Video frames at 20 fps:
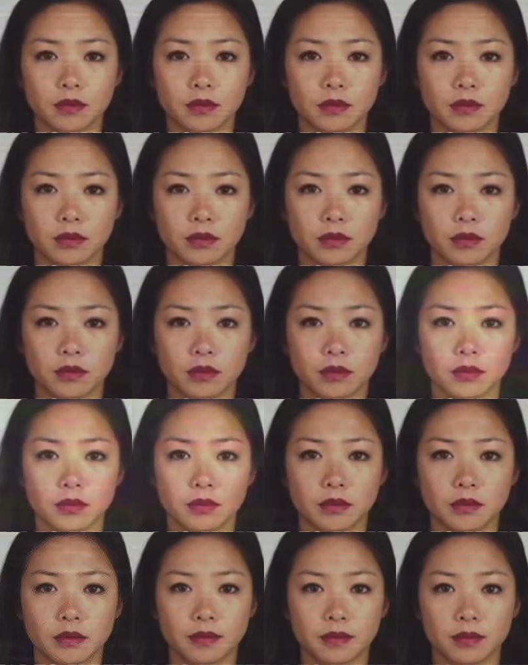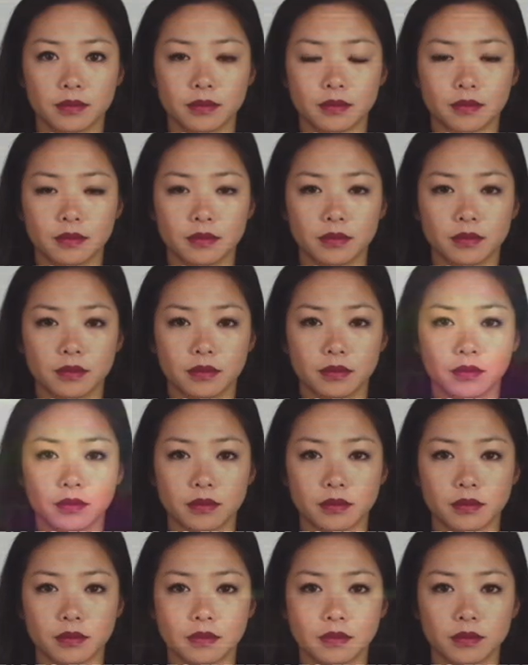
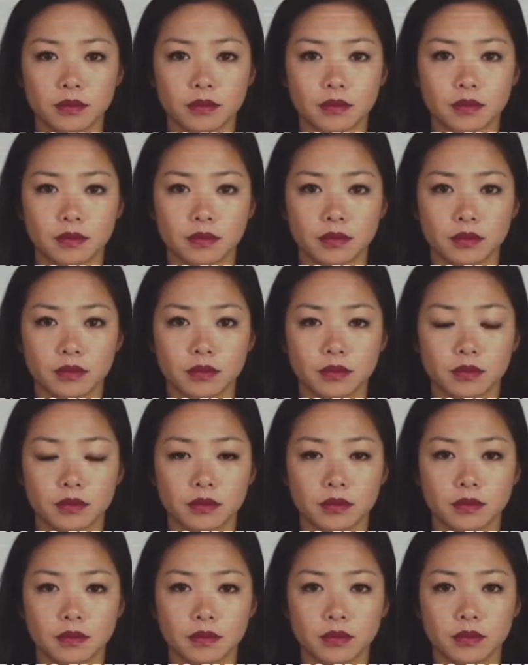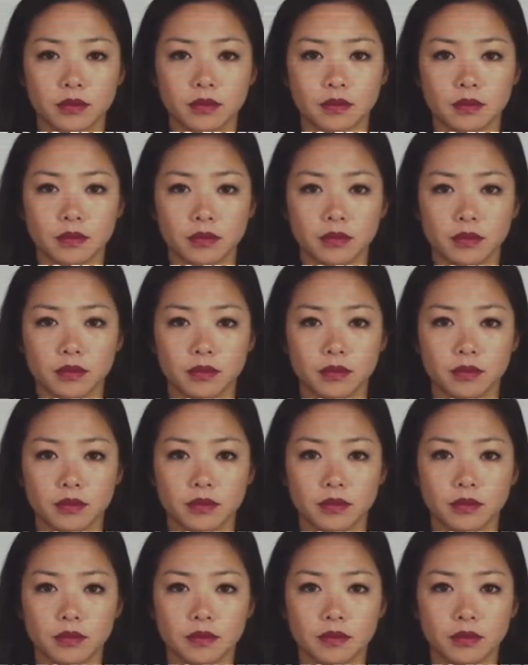
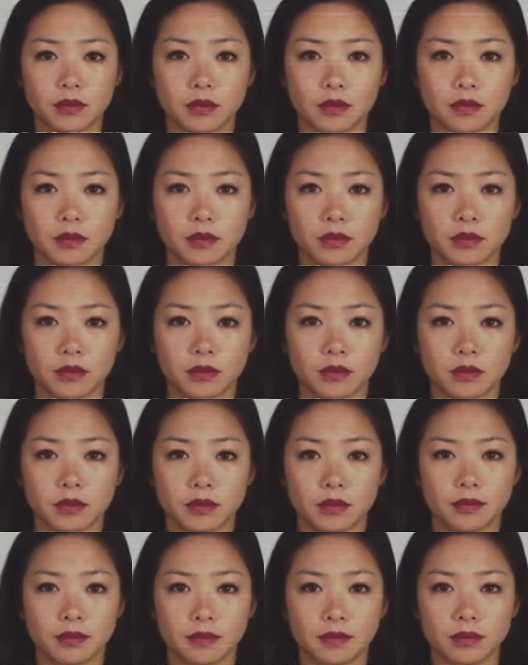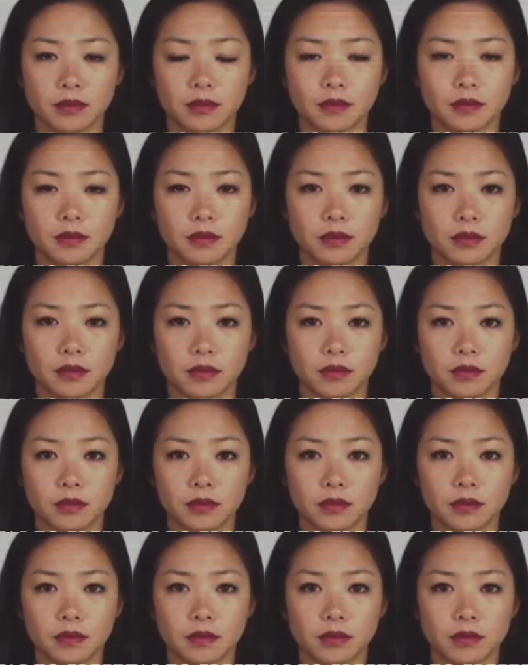
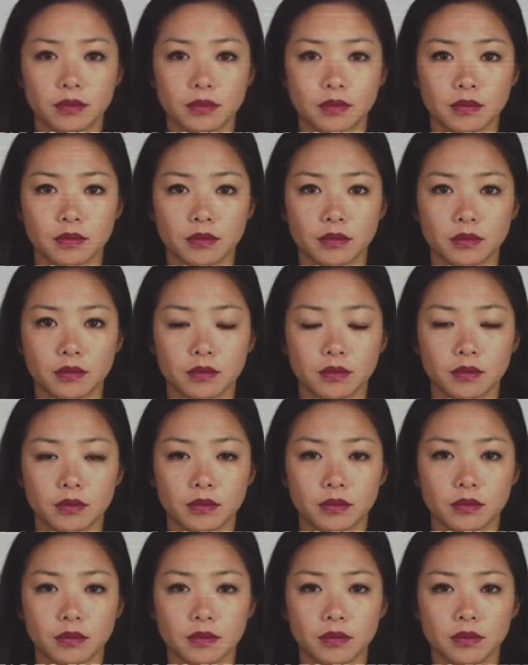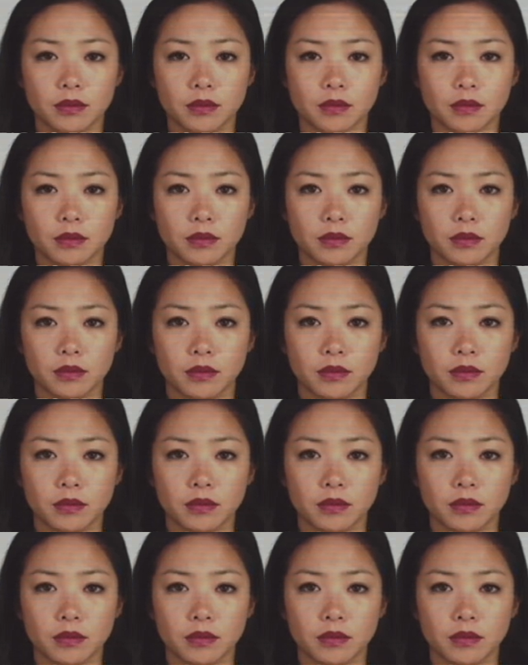(silence)